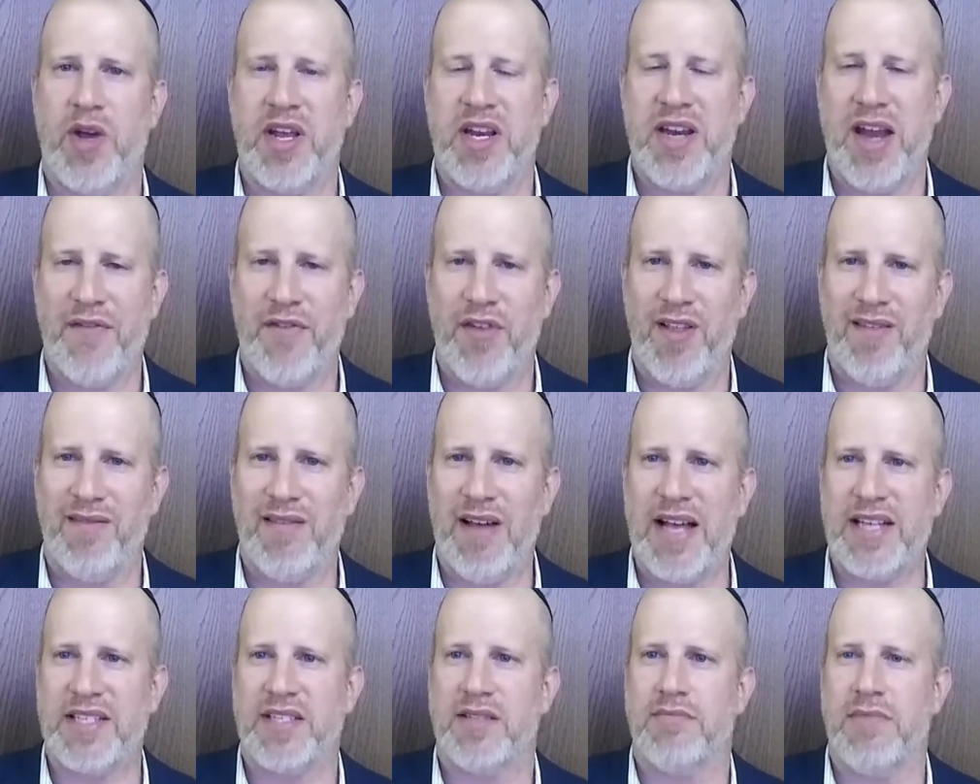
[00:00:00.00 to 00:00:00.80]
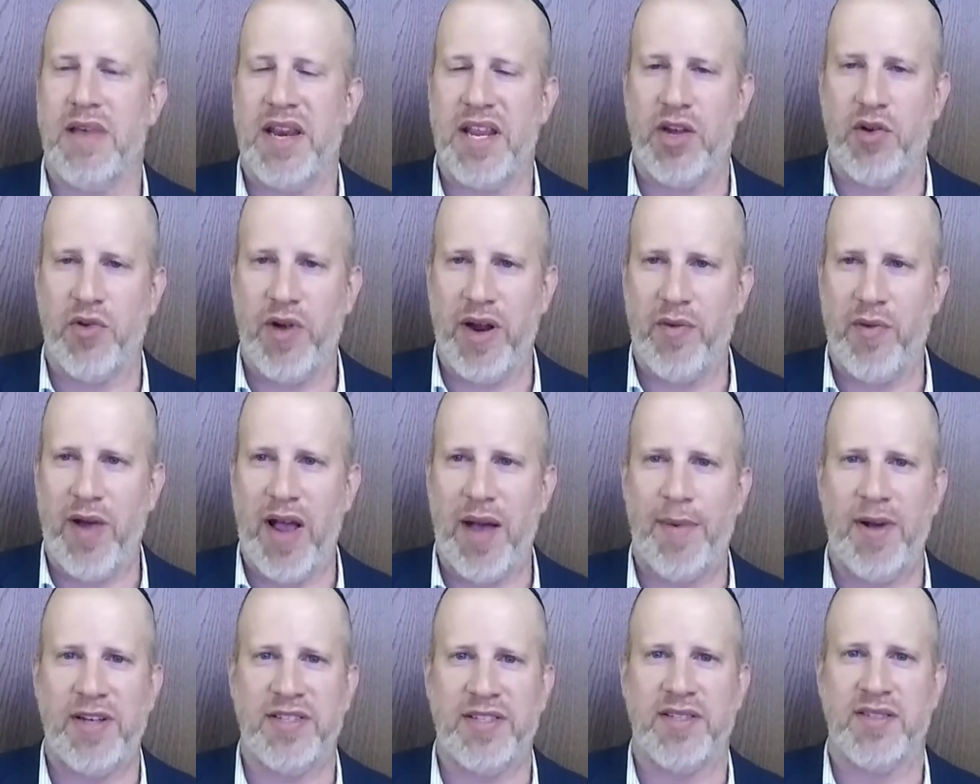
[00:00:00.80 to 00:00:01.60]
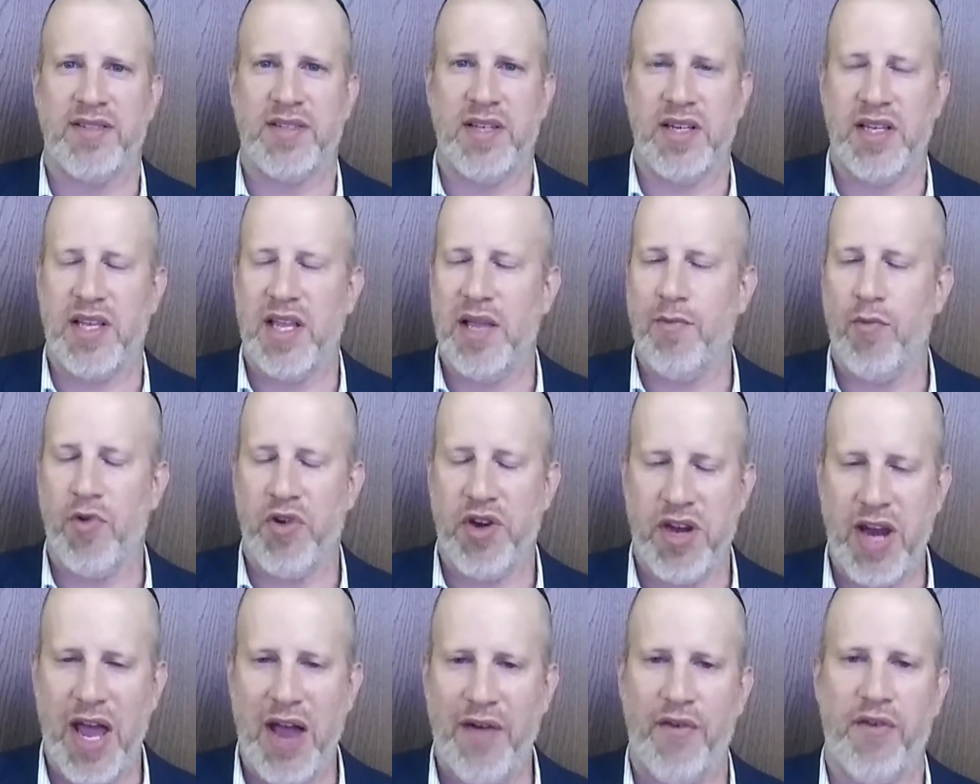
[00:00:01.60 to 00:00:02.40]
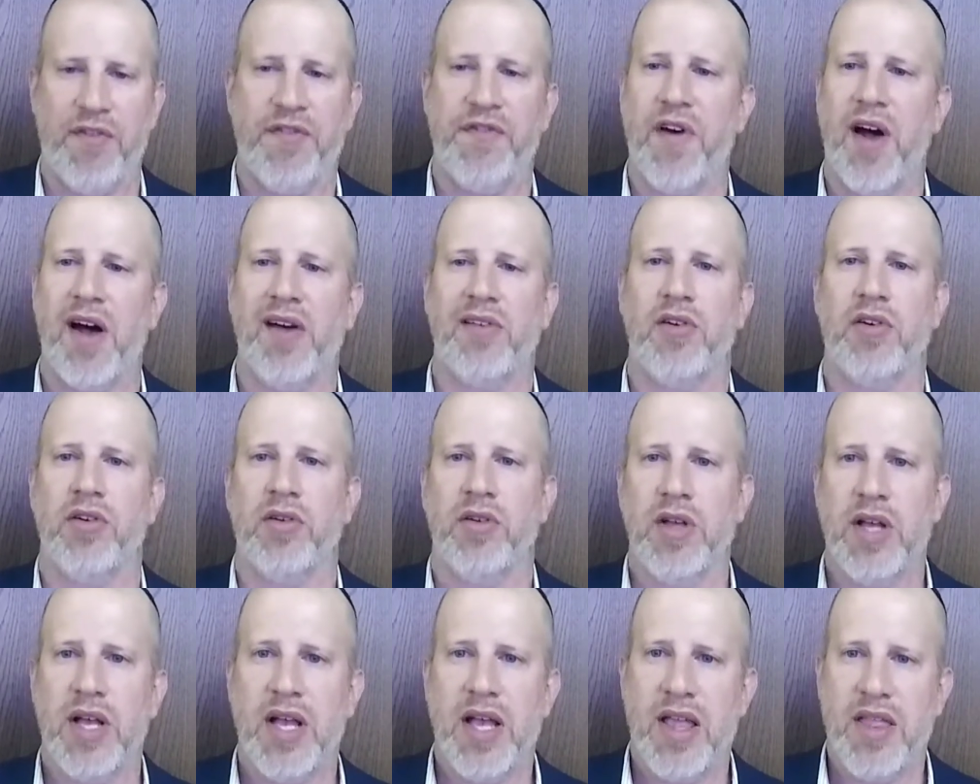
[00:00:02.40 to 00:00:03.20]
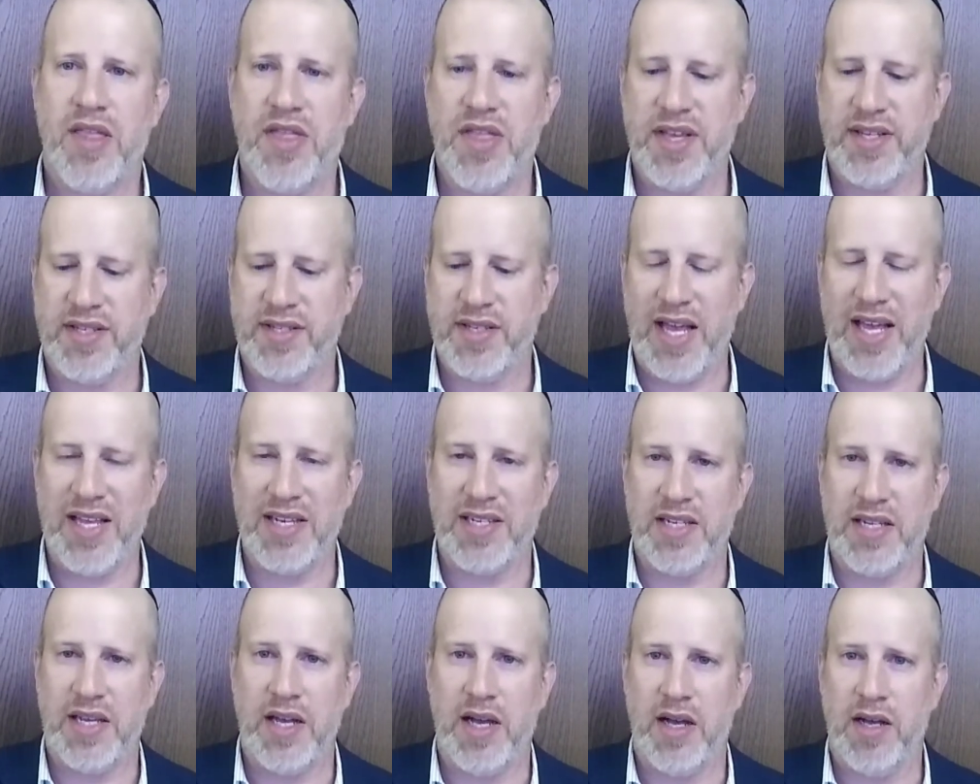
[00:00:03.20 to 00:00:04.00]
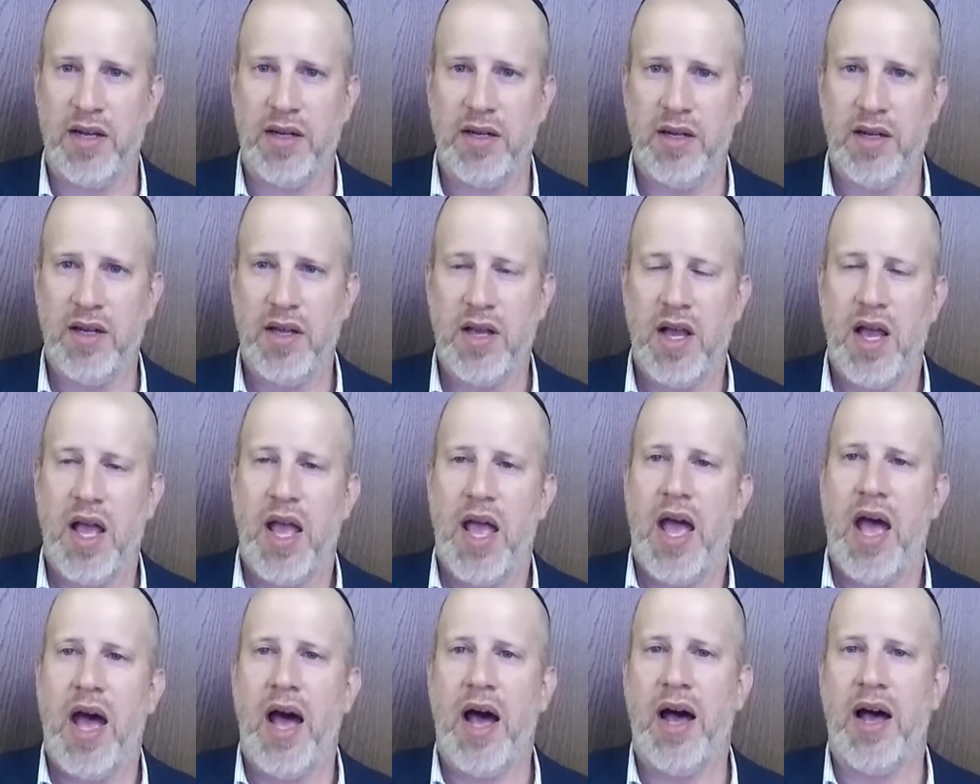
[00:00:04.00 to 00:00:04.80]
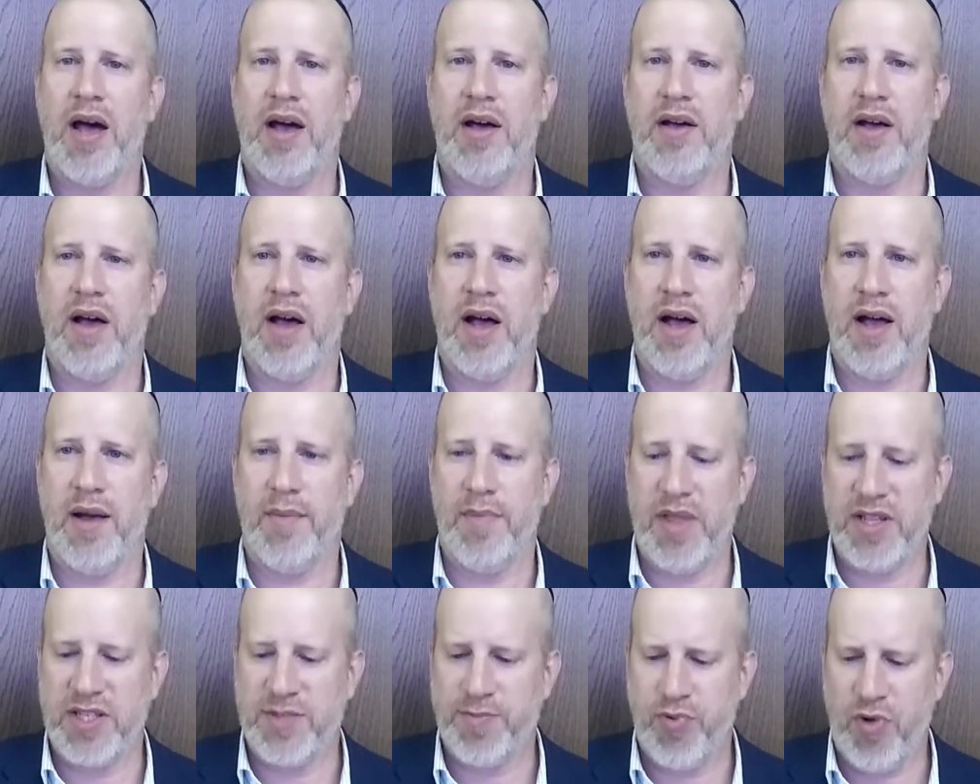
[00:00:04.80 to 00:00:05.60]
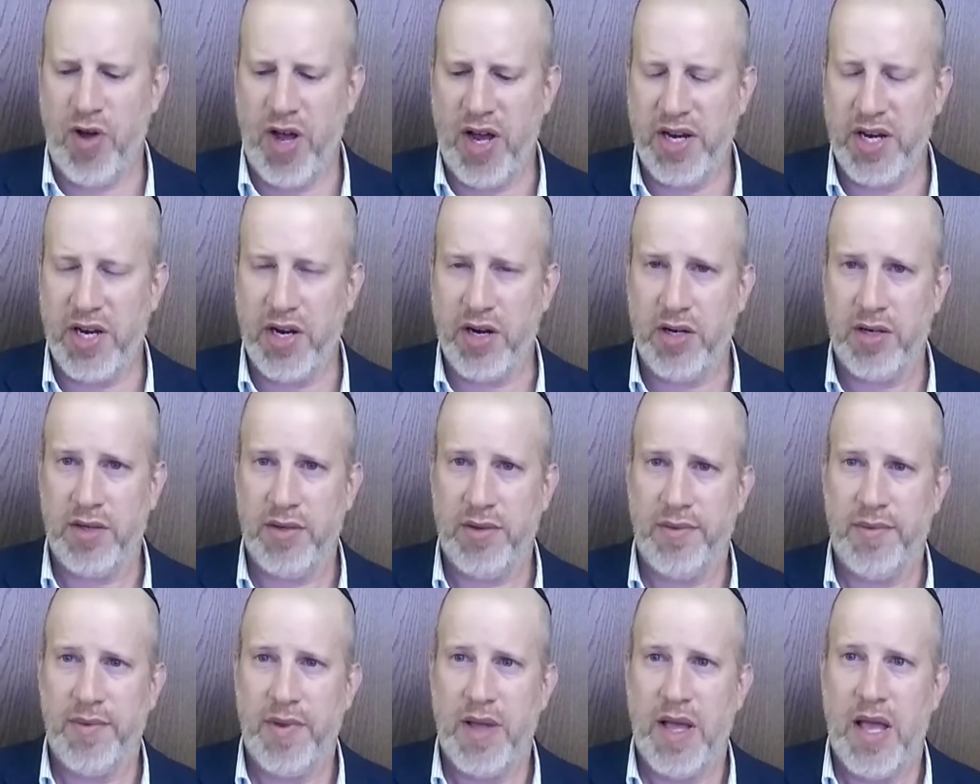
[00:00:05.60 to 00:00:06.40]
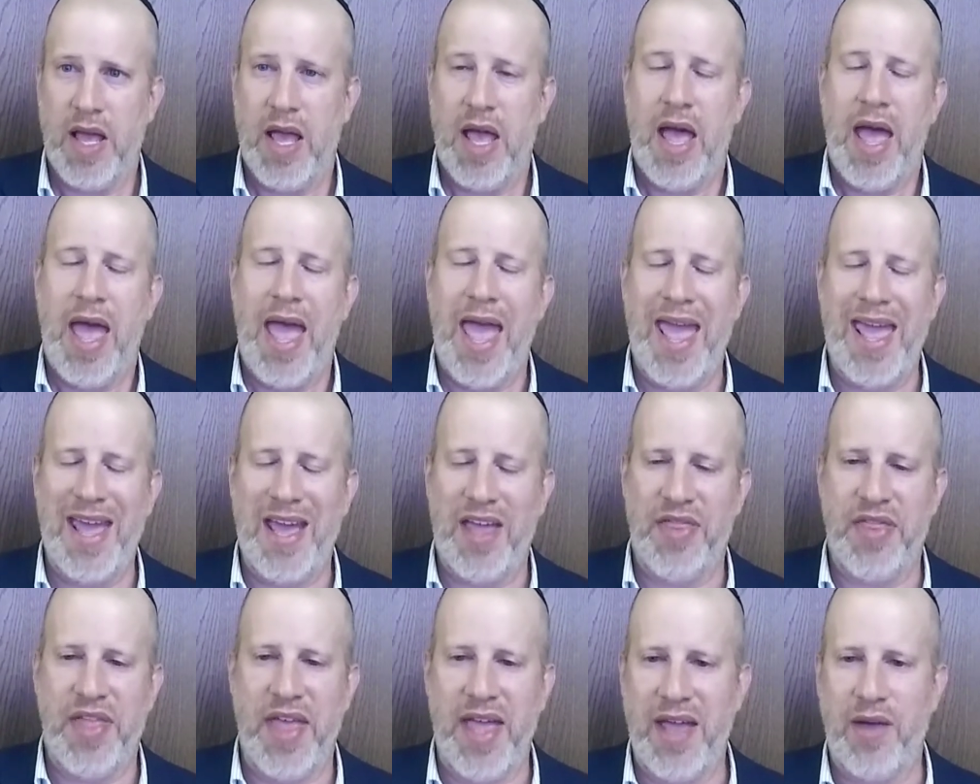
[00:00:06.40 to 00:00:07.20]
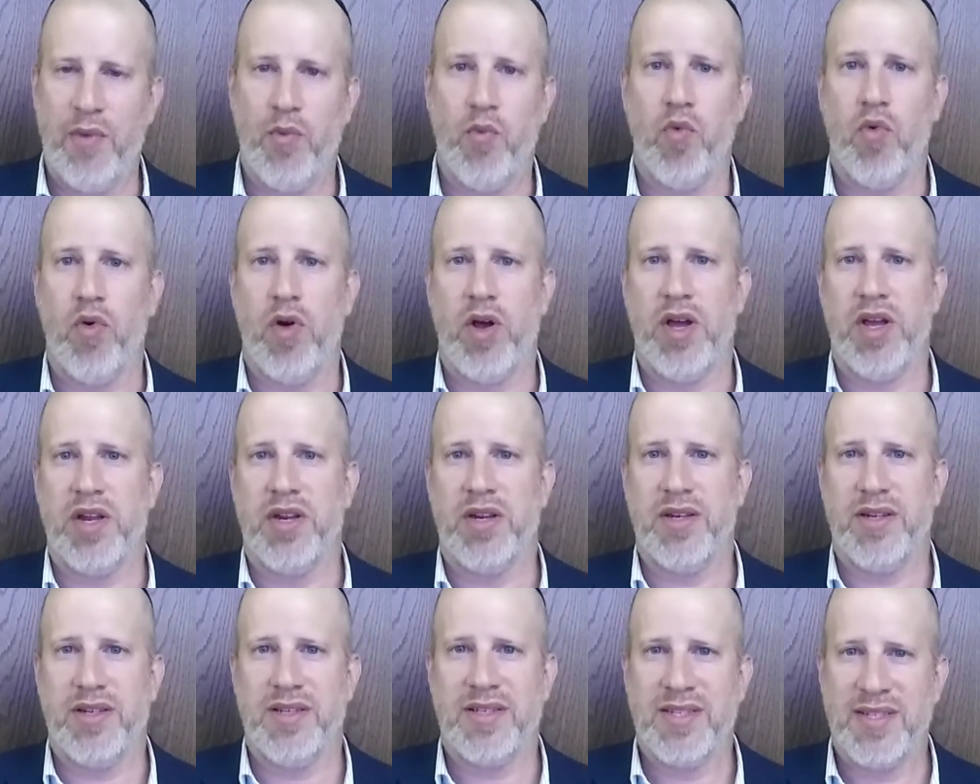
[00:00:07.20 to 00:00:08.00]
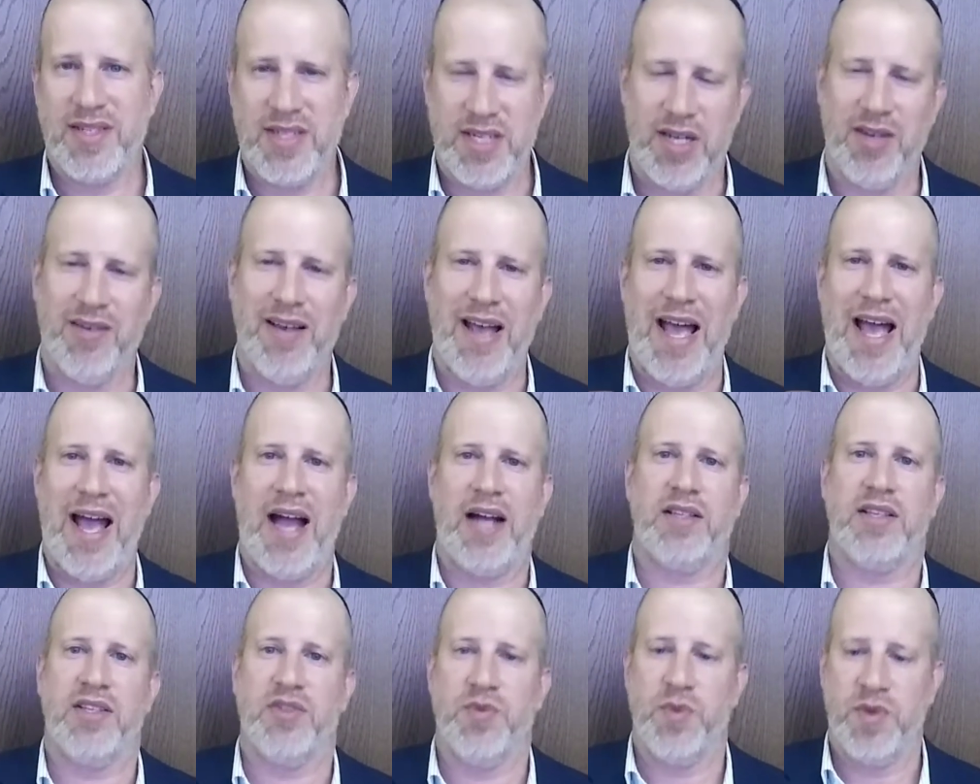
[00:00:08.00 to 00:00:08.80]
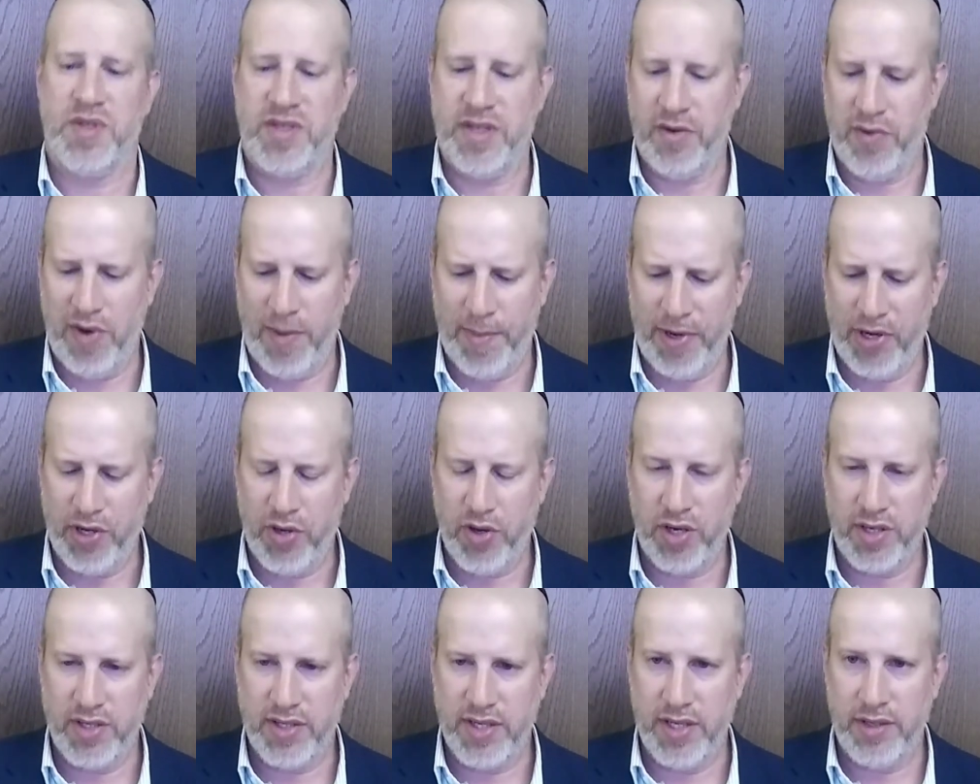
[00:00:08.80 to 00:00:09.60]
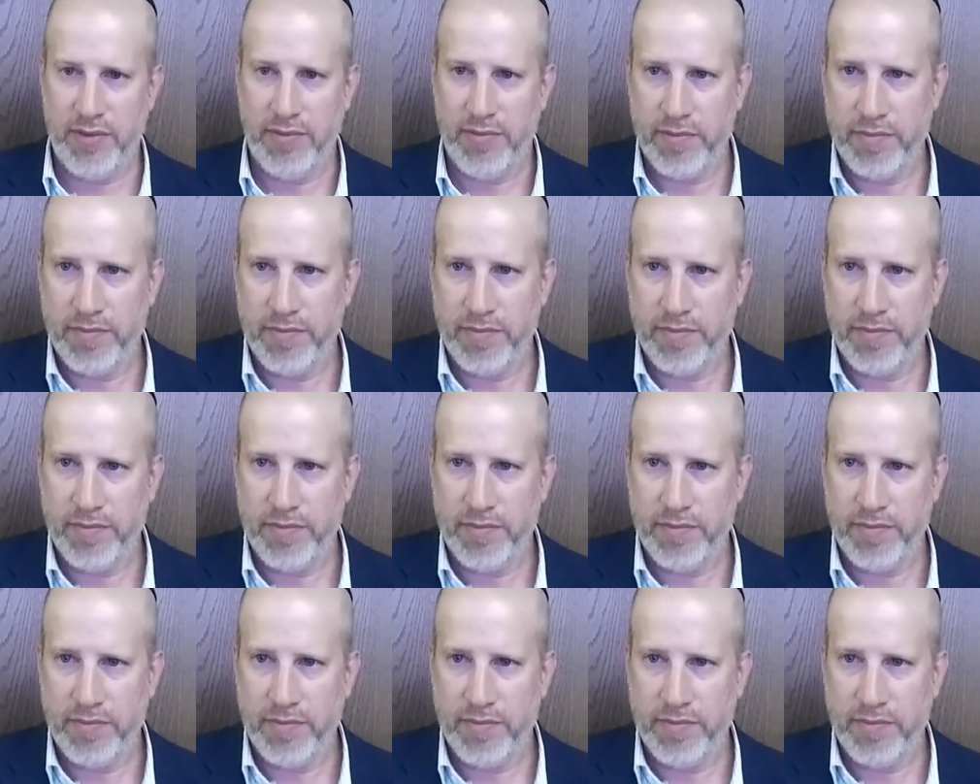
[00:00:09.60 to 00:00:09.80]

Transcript: Nevertheless, many great rabbis and tzaddikim would never follow this idea that's brought here, and they would still act as we see Rabbi Kook did.